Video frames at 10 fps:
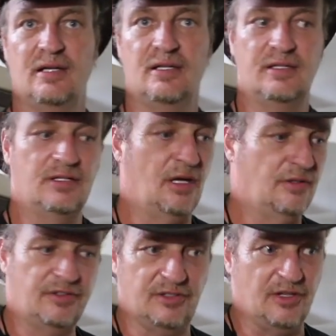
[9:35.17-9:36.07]
Wow.
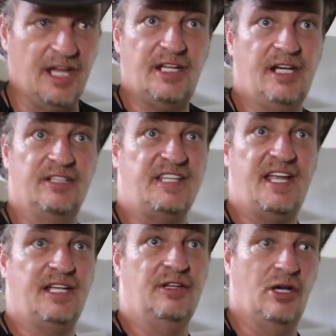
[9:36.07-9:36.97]
they could have
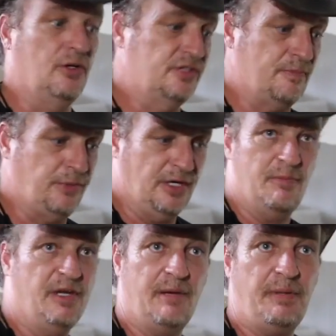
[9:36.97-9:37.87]
taken those and put
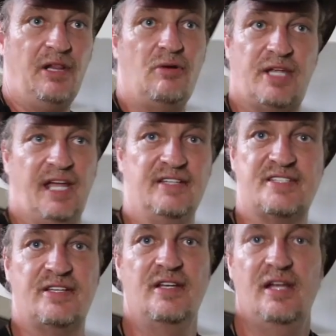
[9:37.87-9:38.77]
them in a
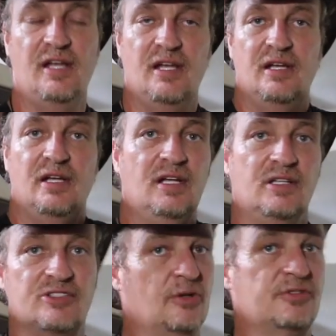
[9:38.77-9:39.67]
pillowcase.
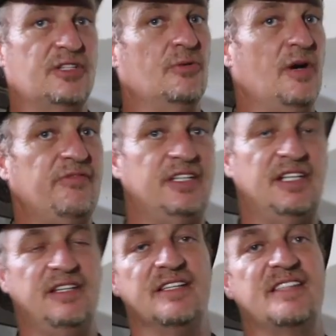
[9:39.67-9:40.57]
So, so uh. whoever
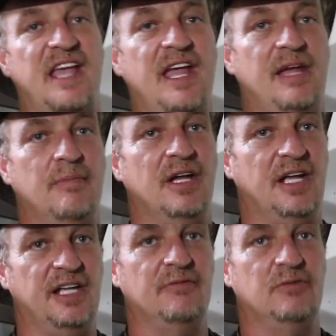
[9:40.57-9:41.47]
did this
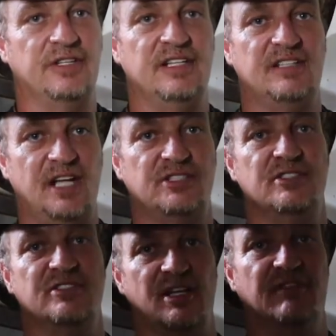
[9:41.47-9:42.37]
came in, with
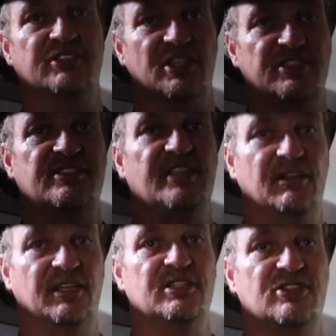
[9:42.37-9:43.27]
intentions of just
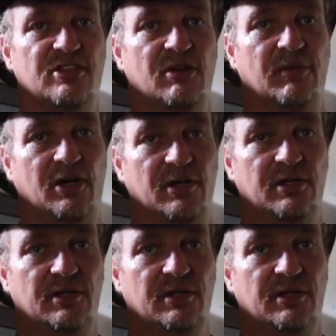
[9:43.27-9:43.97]
stealing Snowball